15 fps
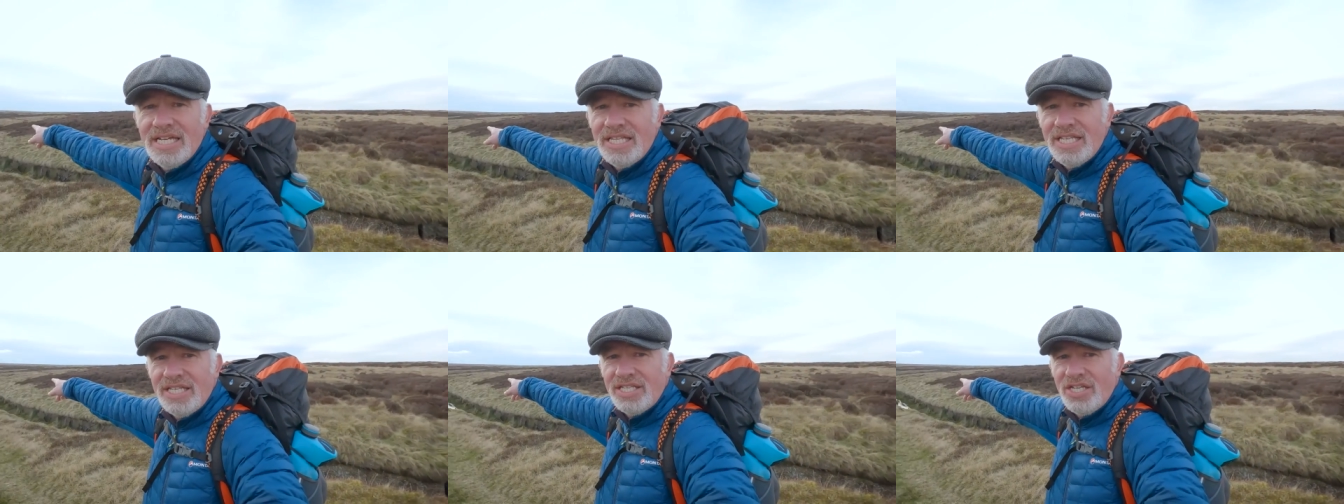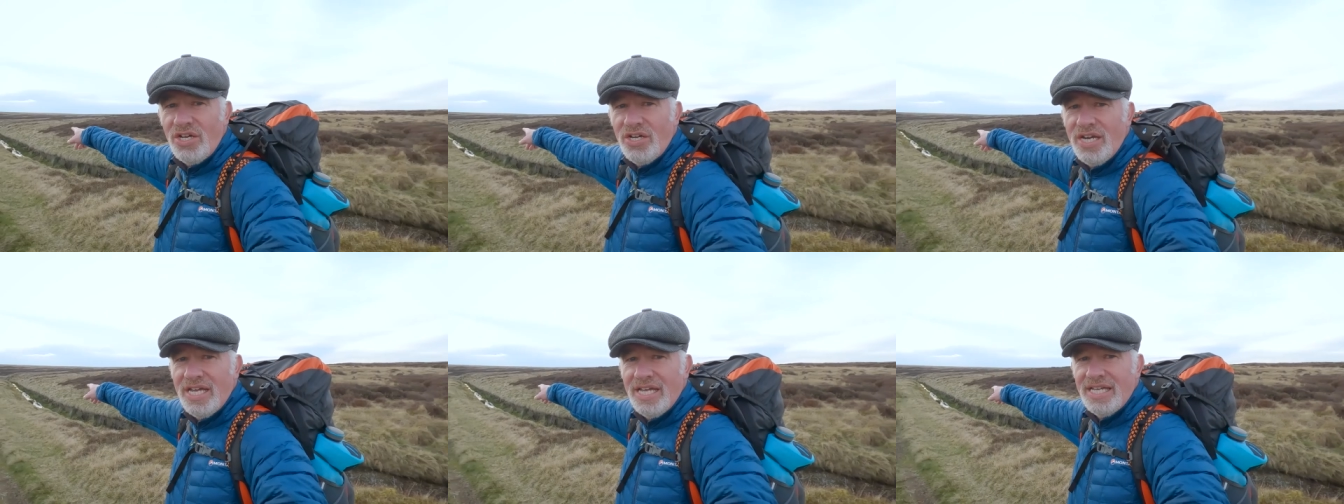the
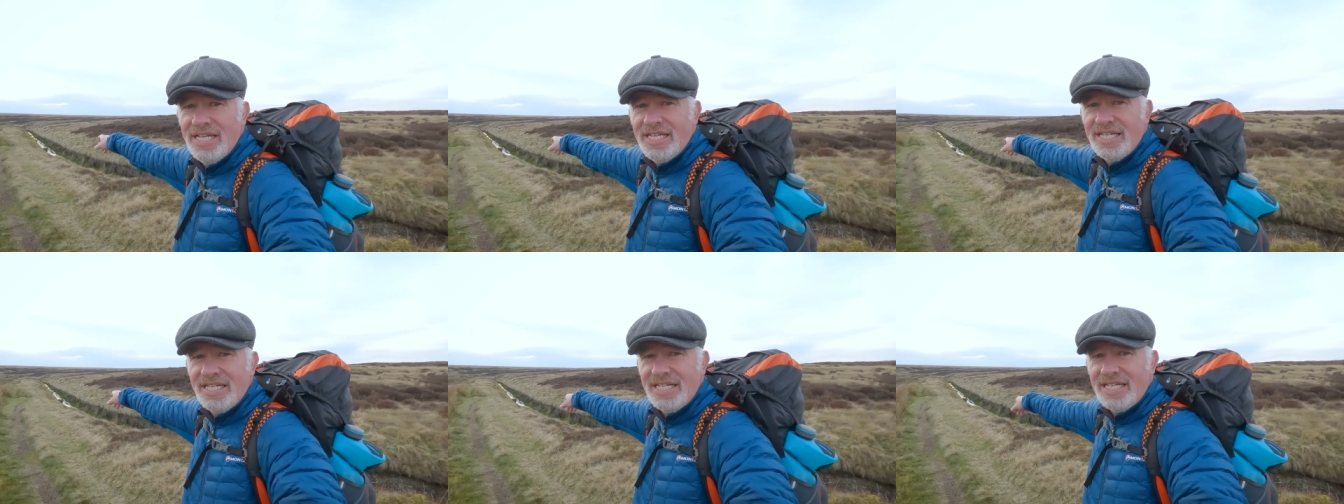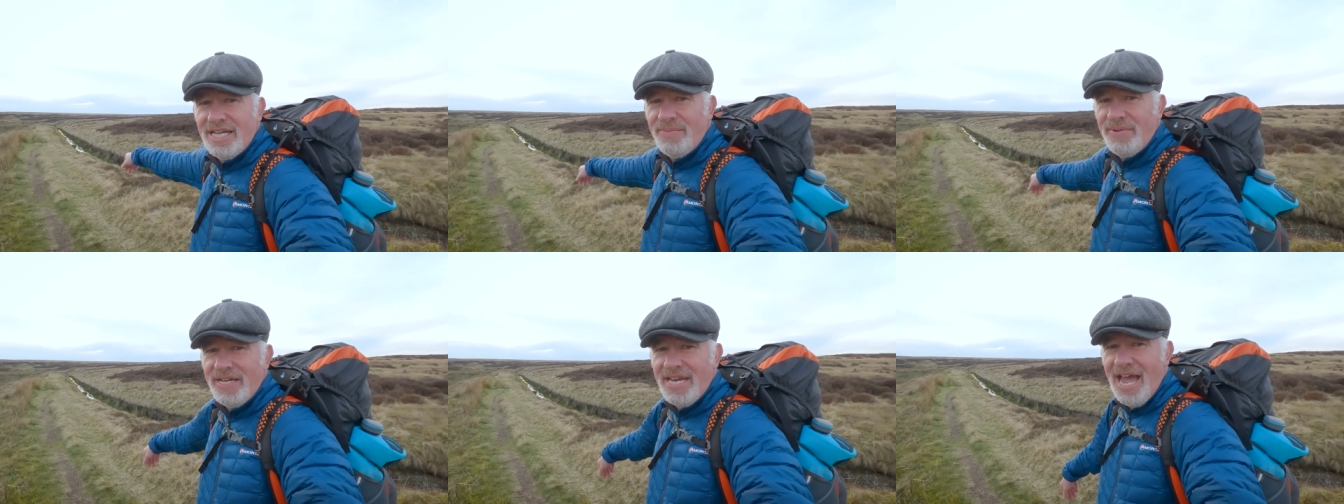sun
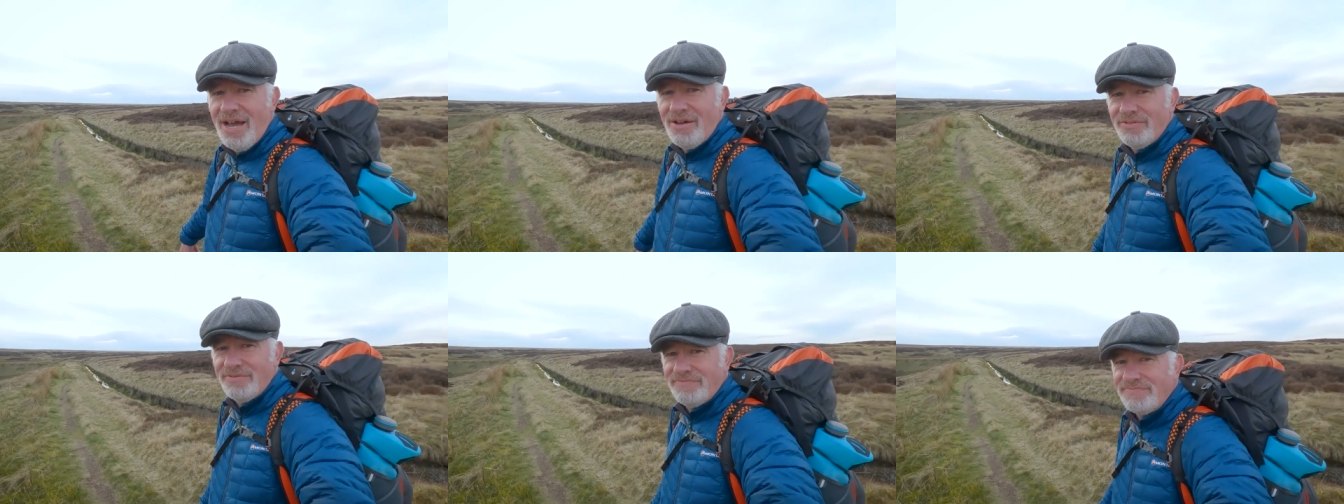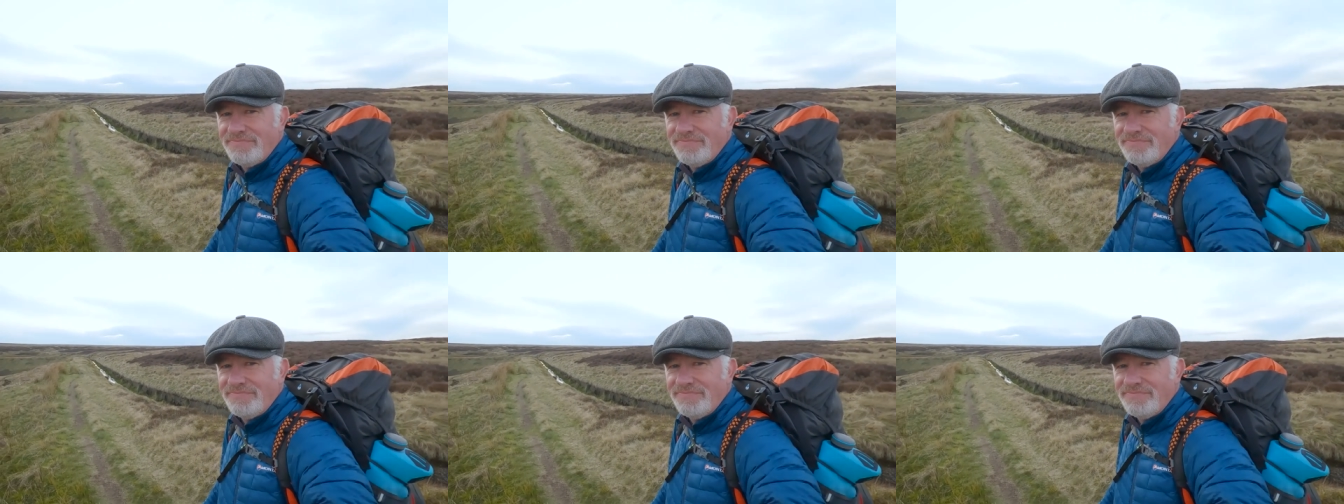coming down.